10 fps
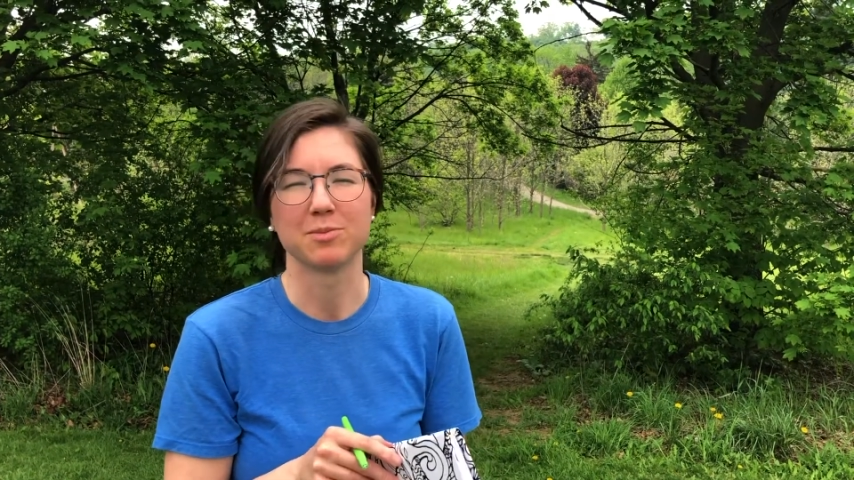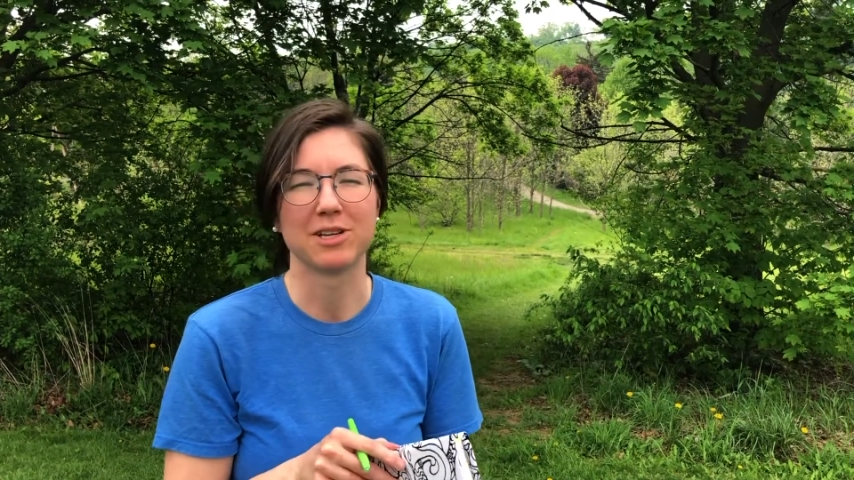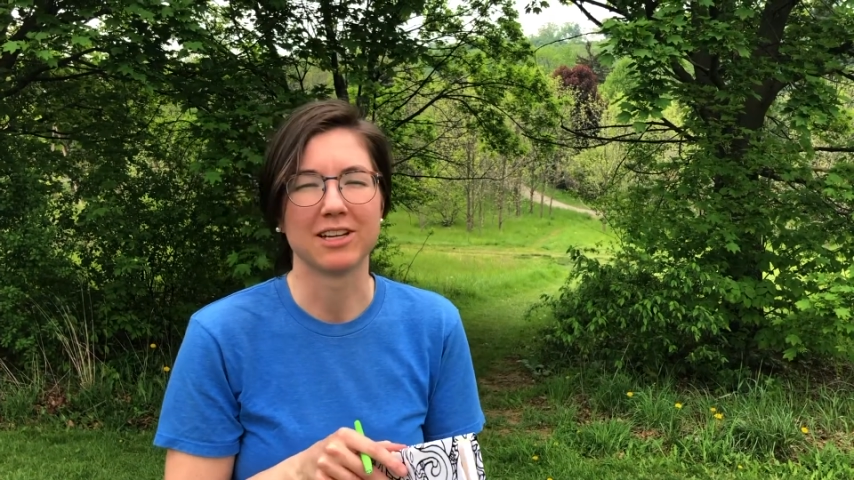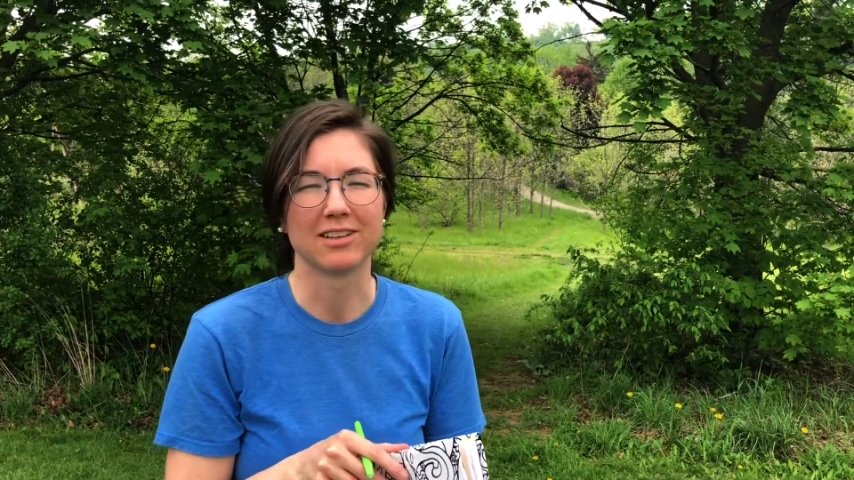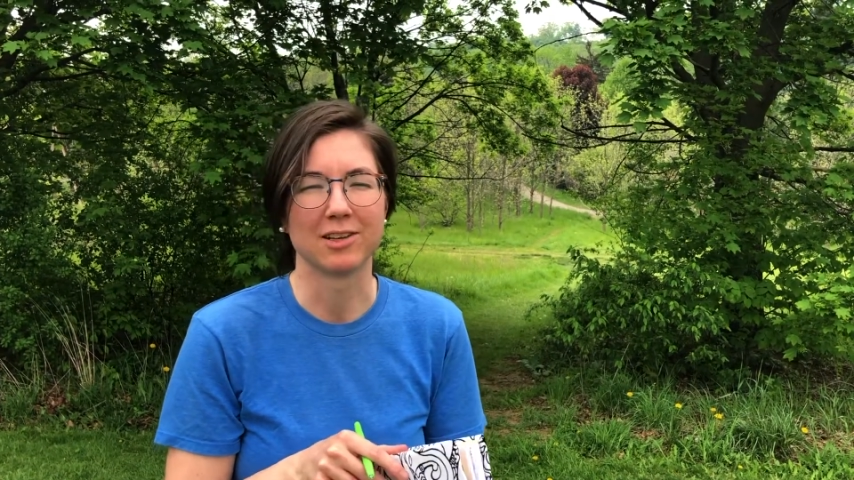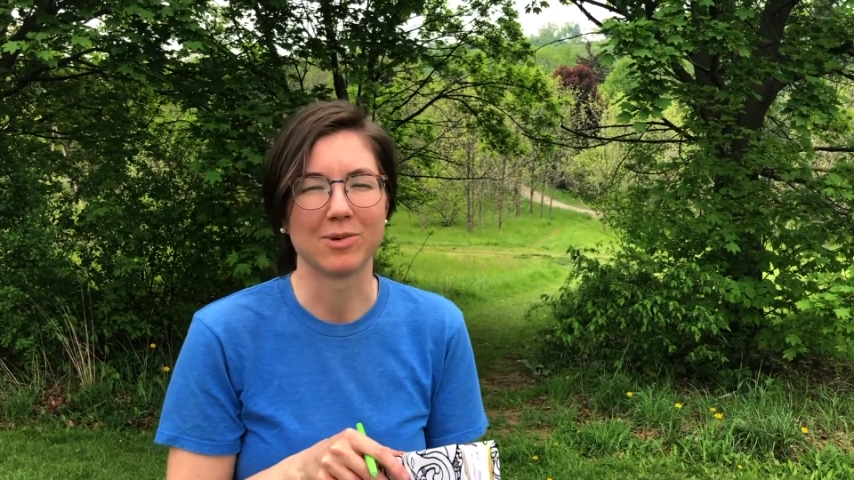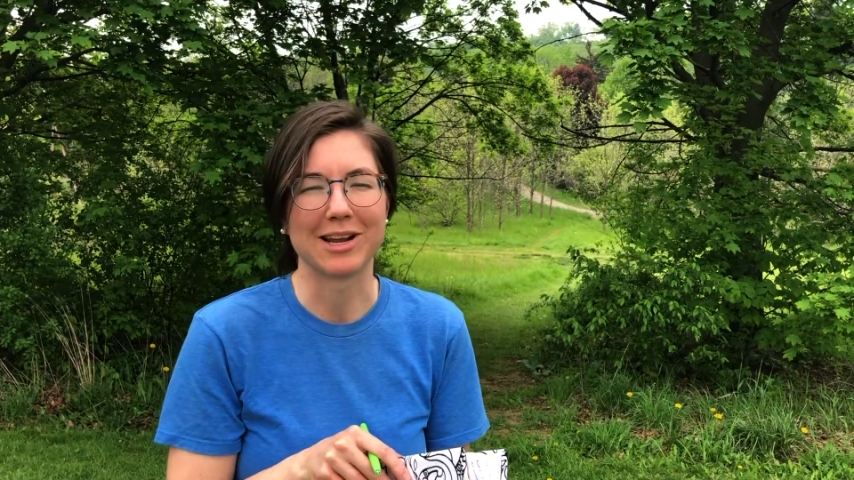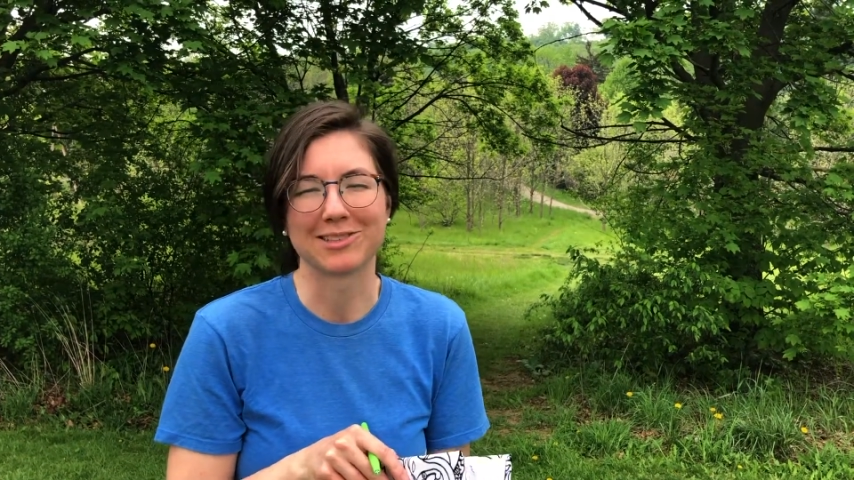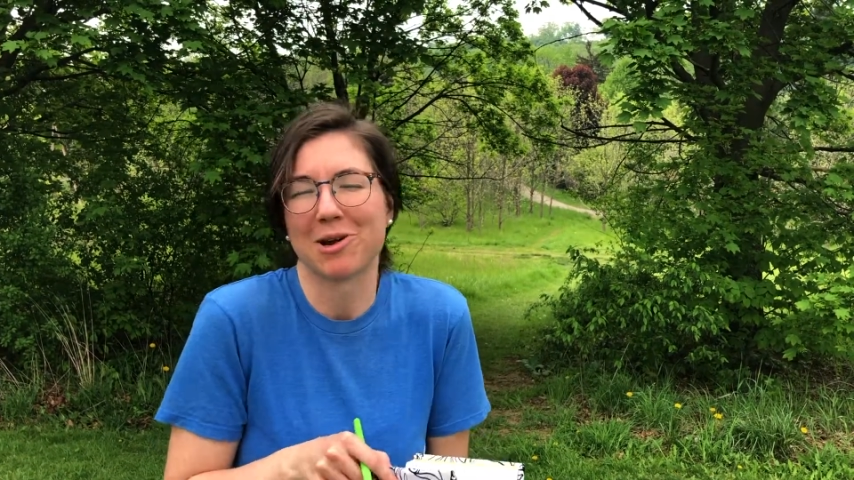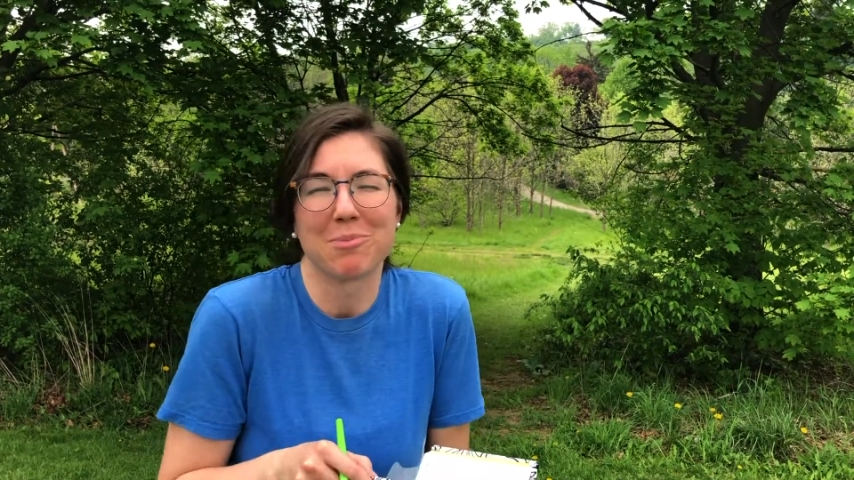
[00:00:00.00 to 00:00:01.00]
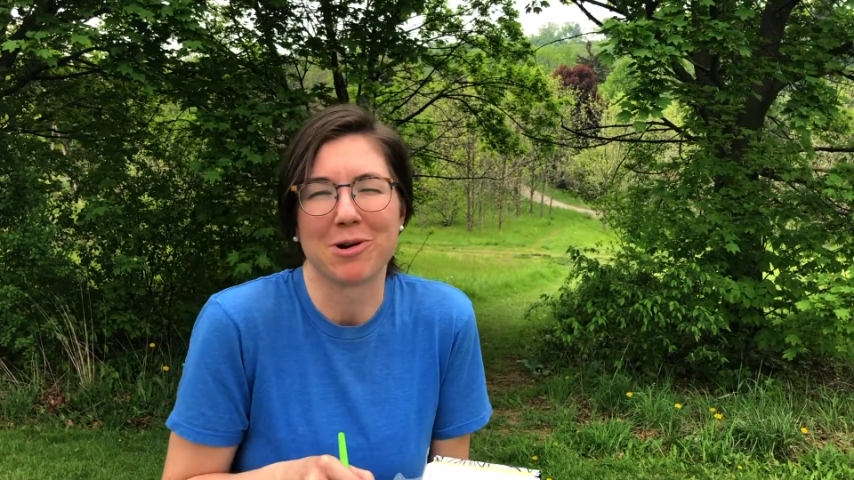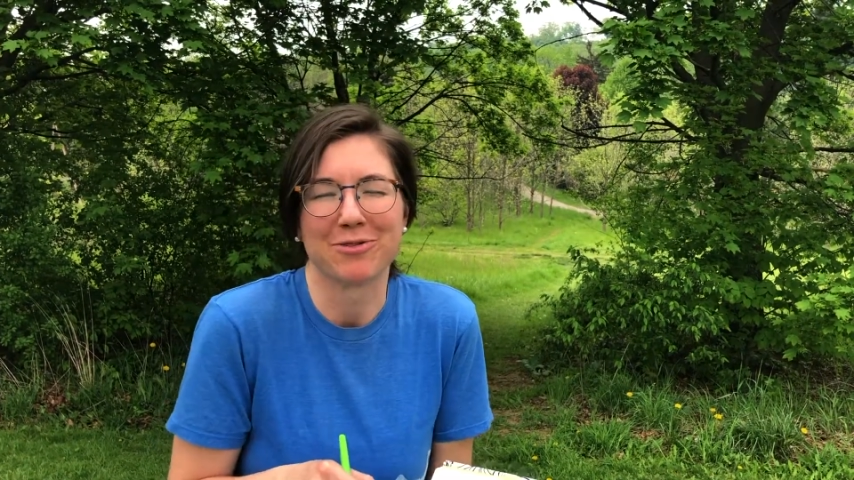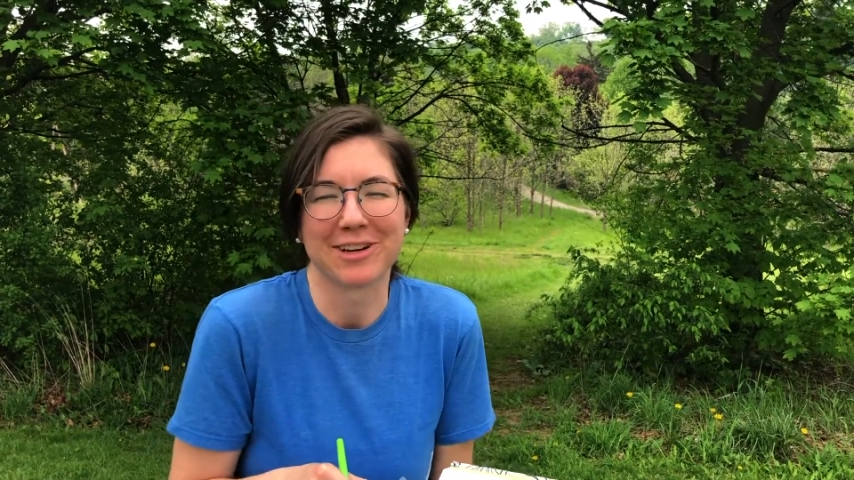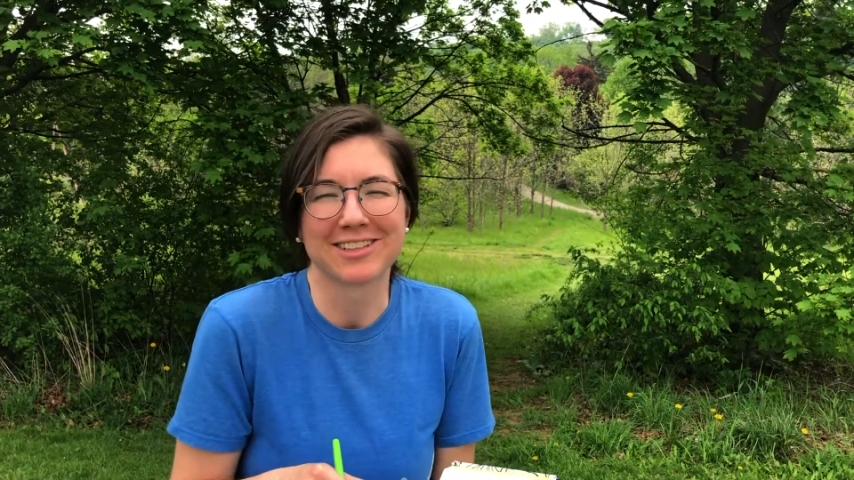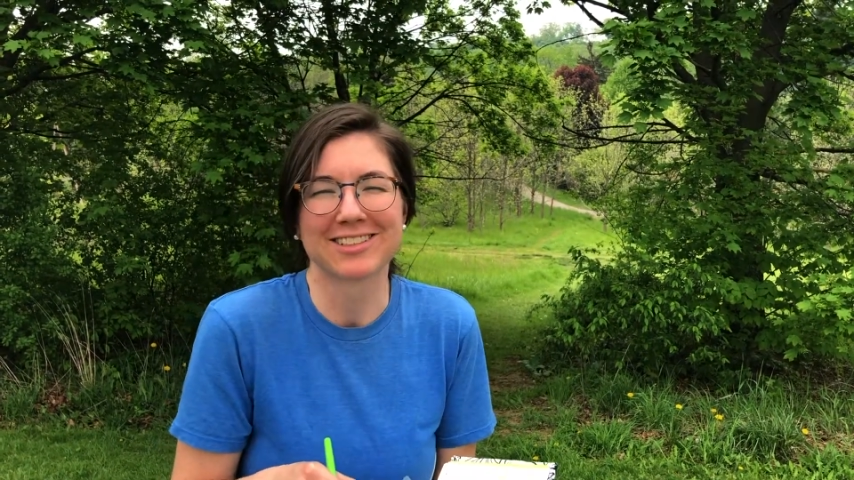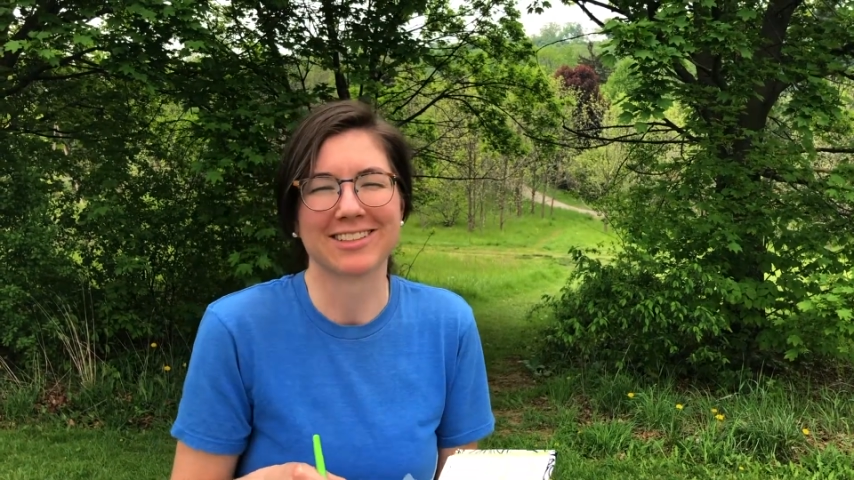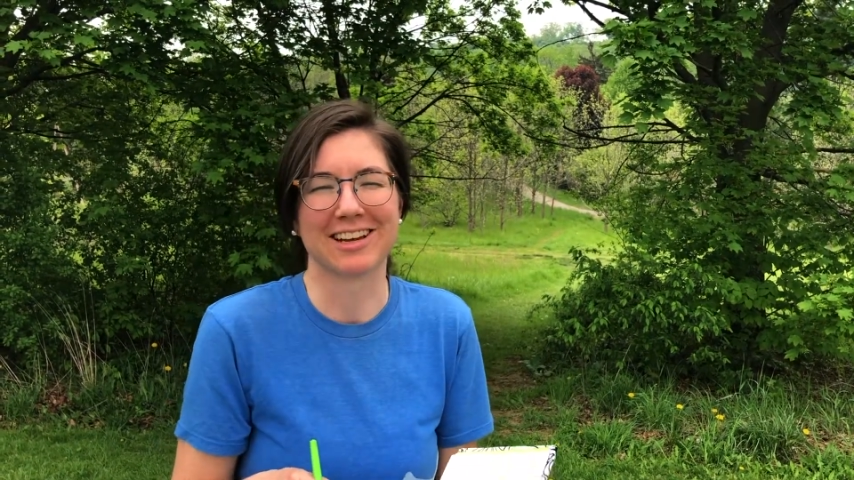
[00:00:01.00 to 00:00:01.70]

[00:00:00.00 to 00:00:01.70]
me in the way it's not perfect,